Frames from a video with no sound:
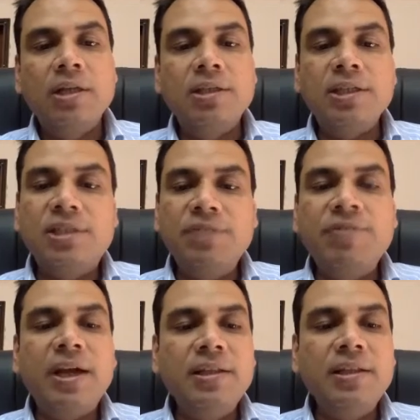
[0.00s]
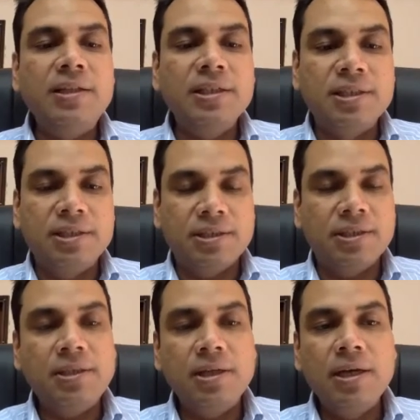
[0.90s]
justifying the
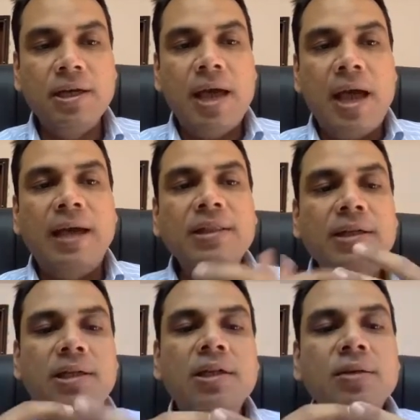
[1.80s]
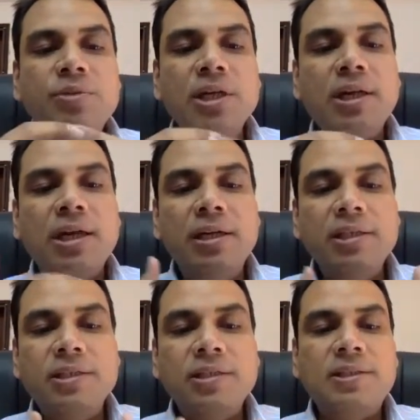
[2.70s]
decision and the terms and
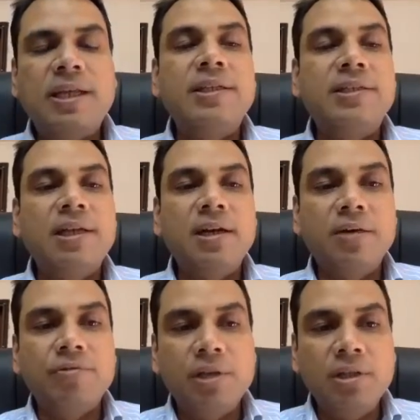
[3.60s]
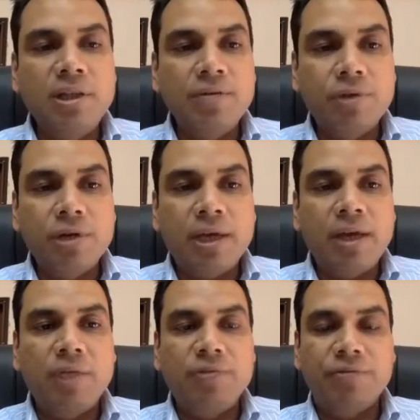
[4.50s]
conditions that shall govern the
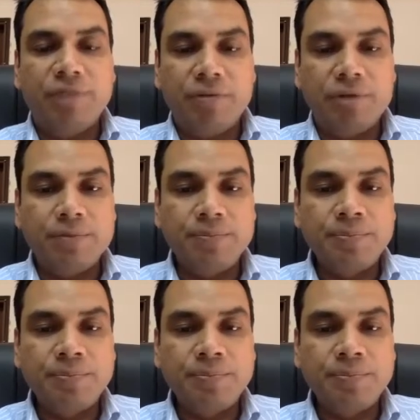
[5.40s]
working of the waiver.